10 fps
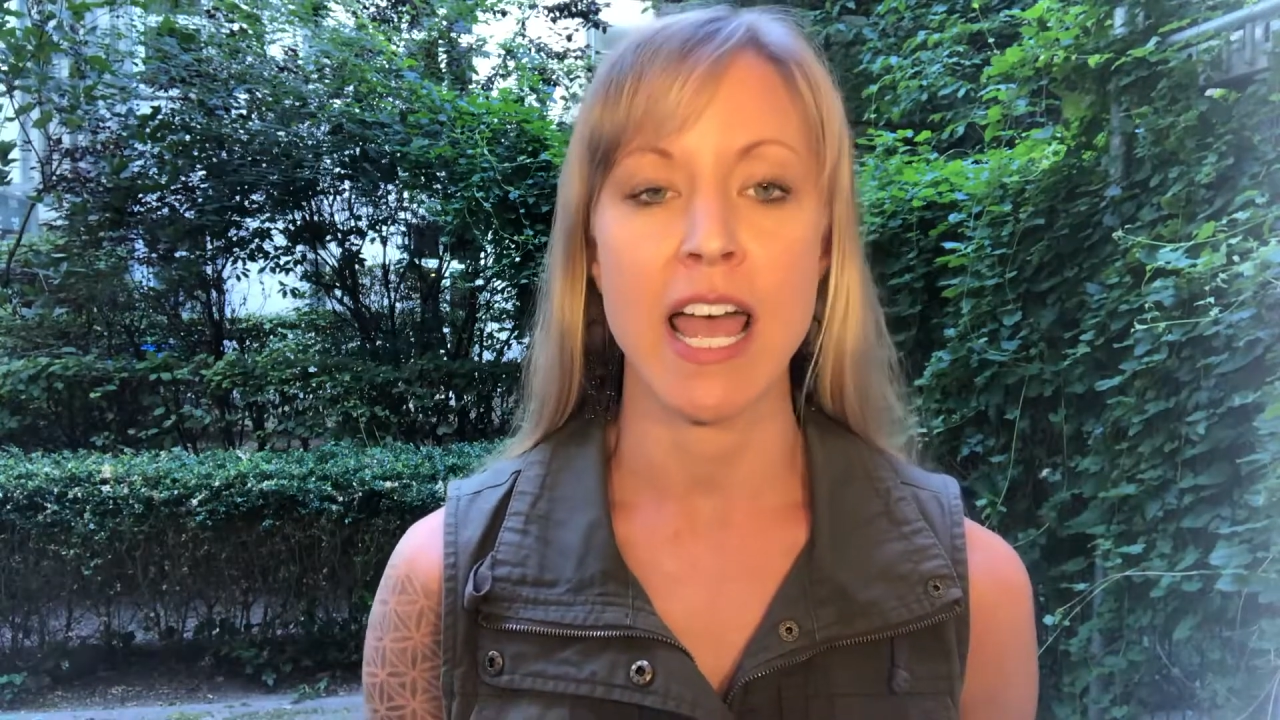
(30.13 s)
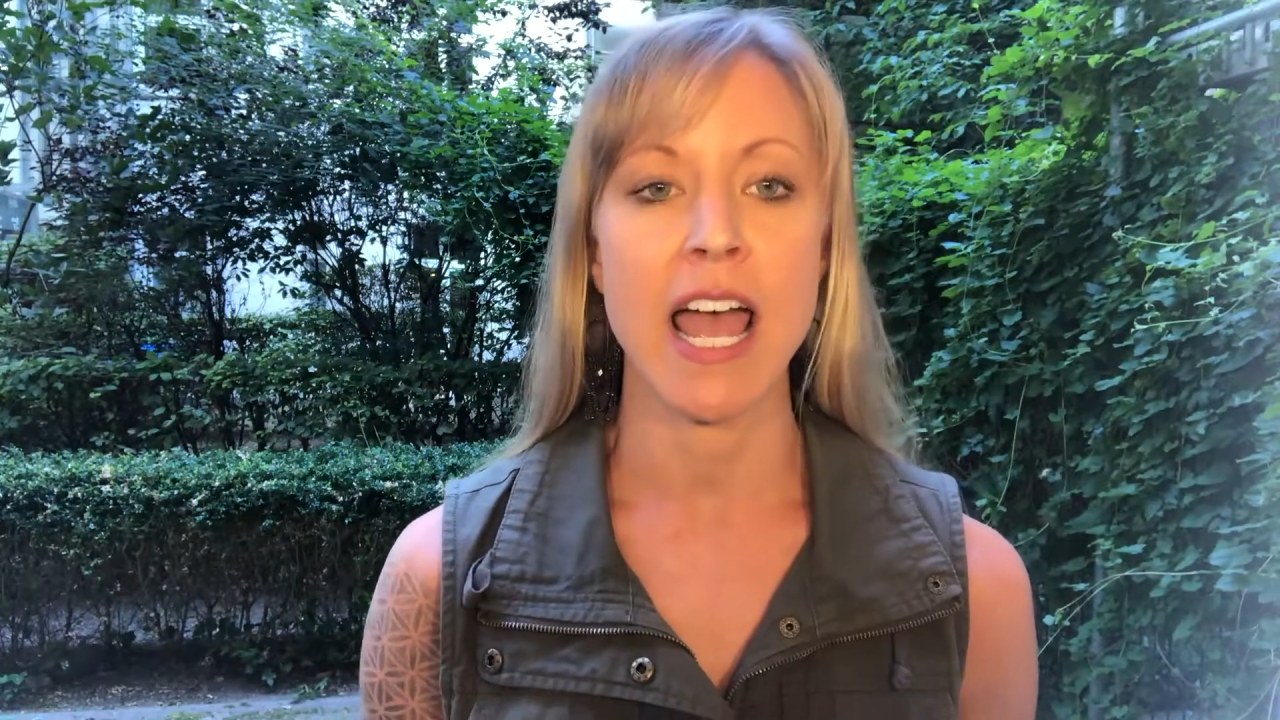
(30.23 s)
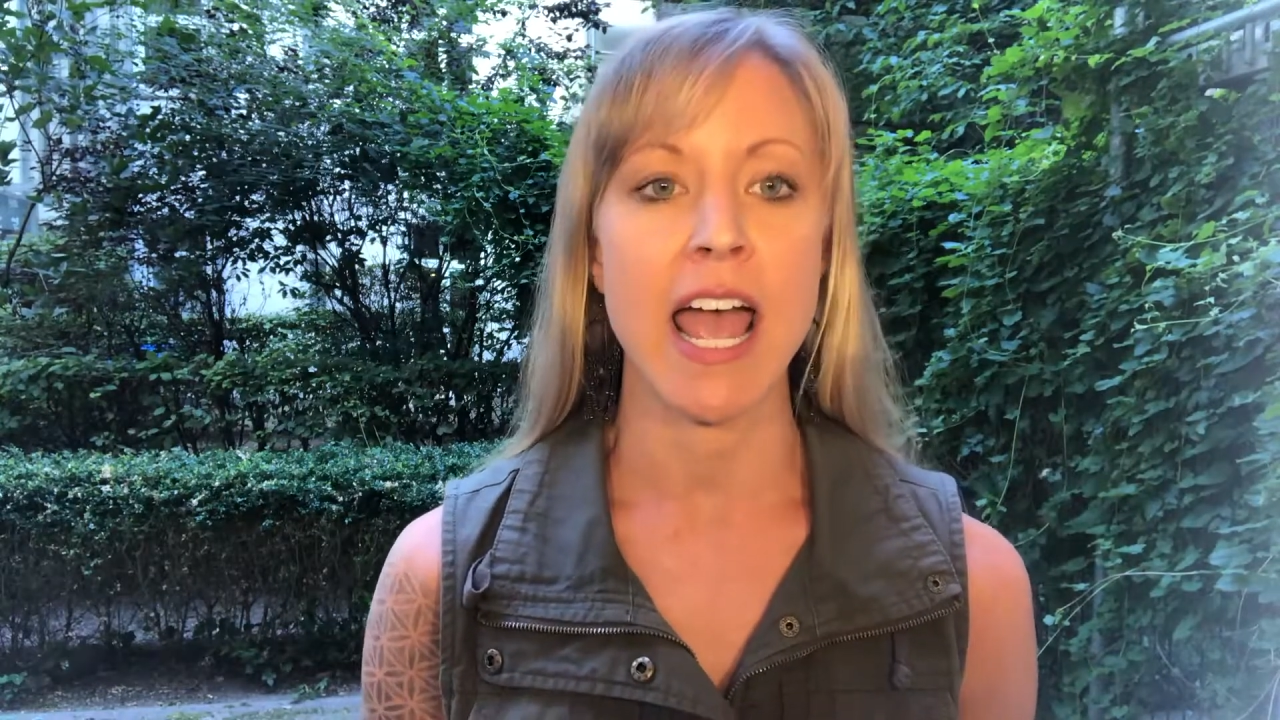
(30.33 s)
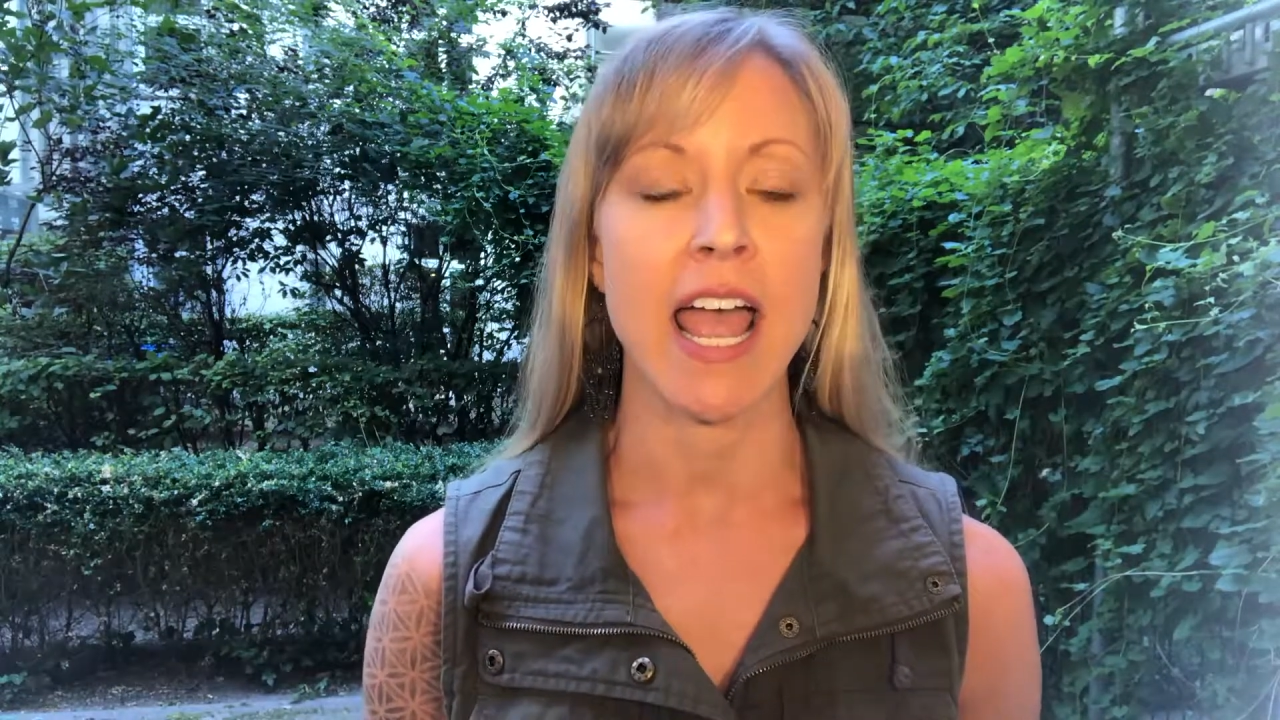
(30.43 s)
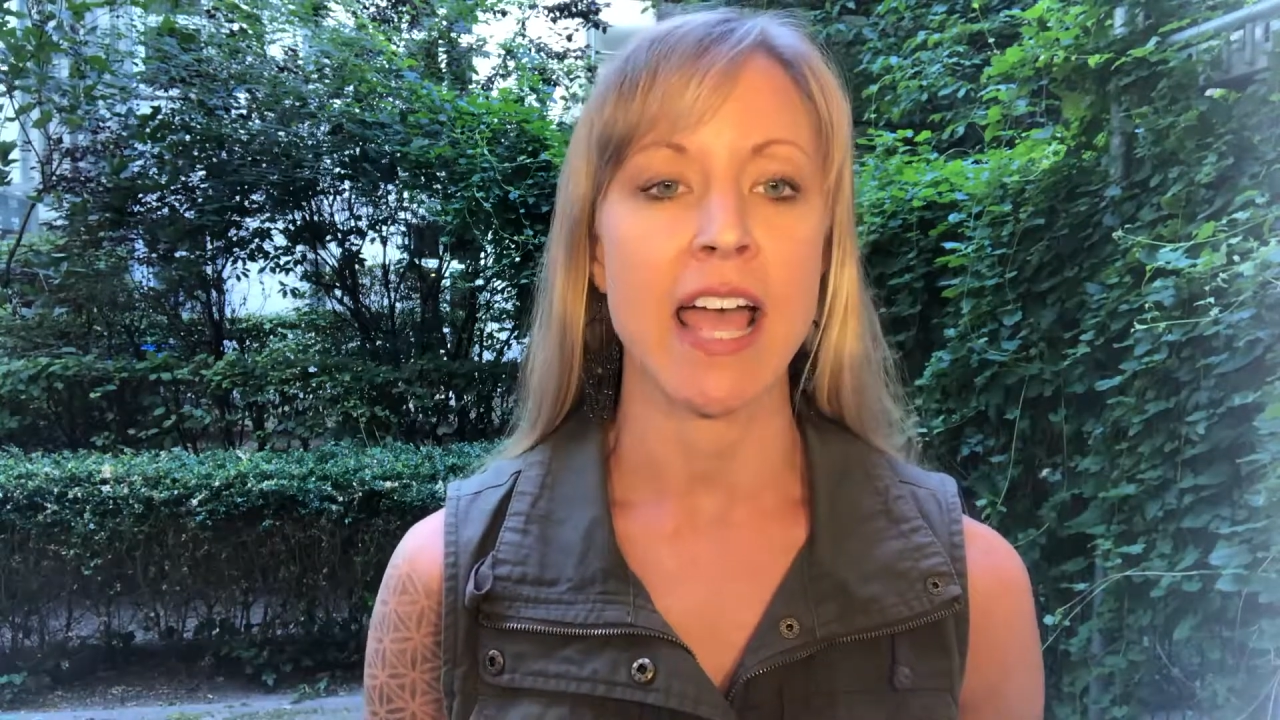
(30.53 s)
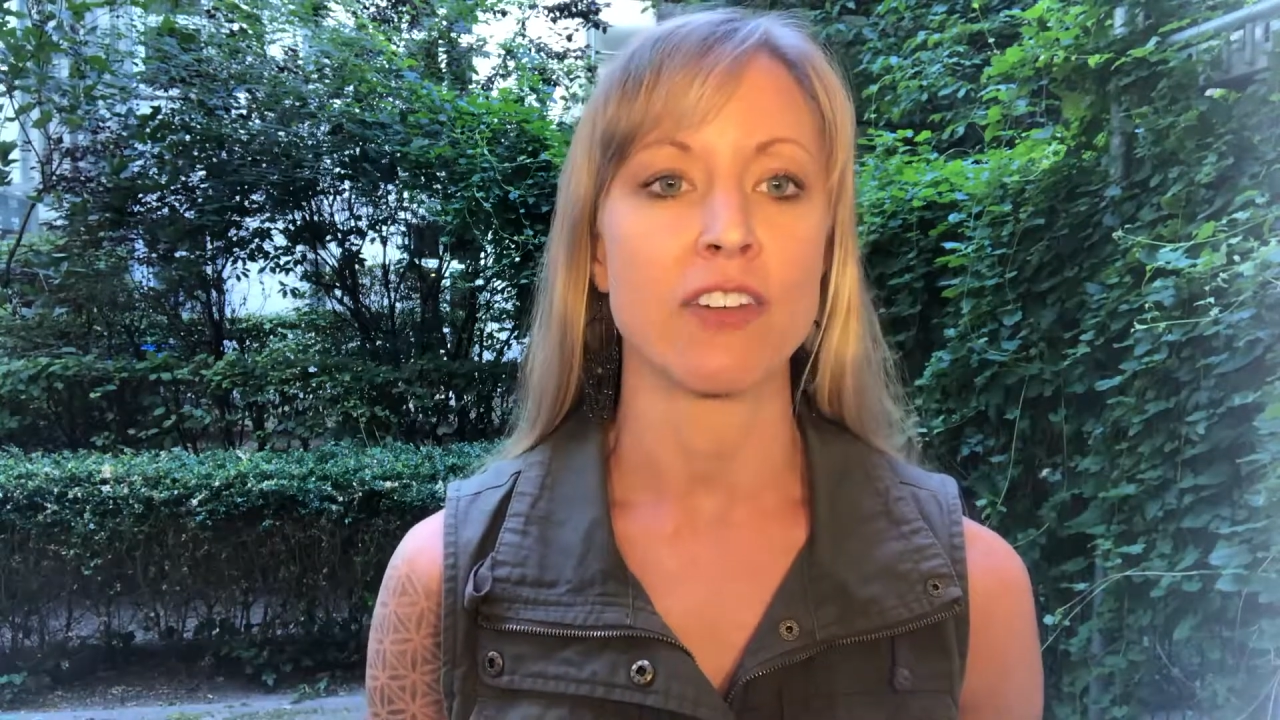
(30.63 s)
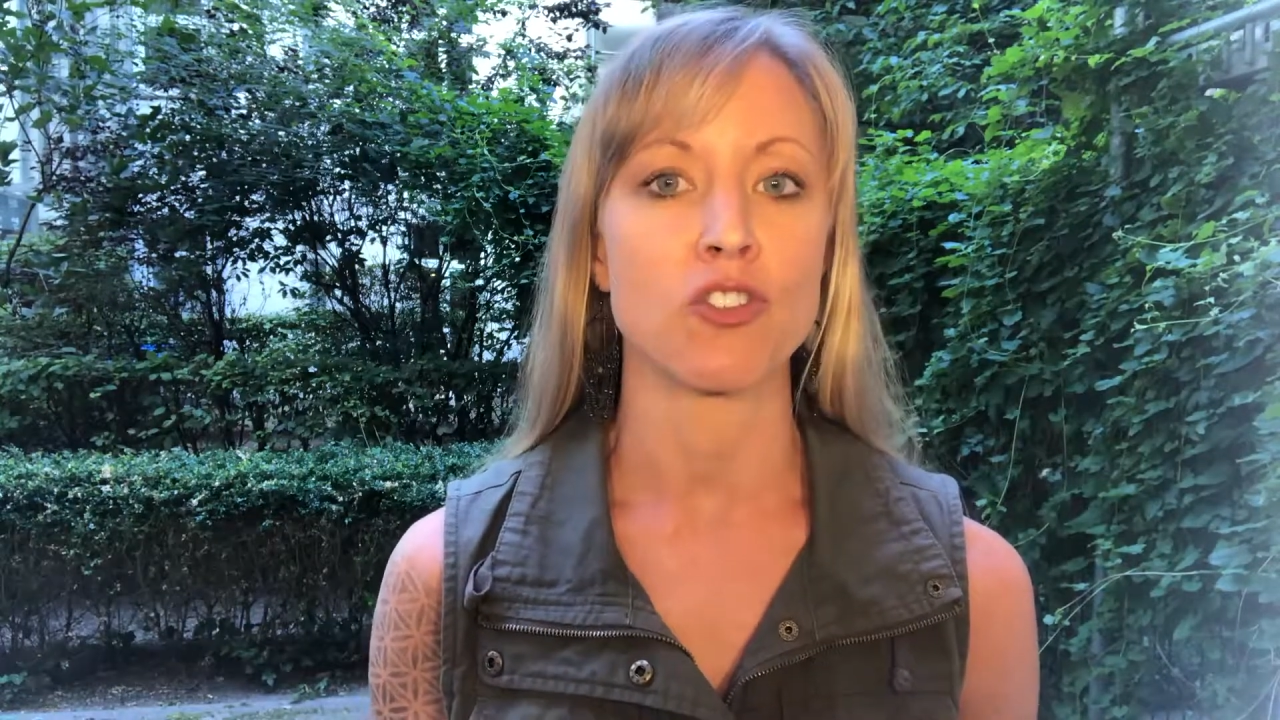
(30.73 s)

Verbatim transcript: and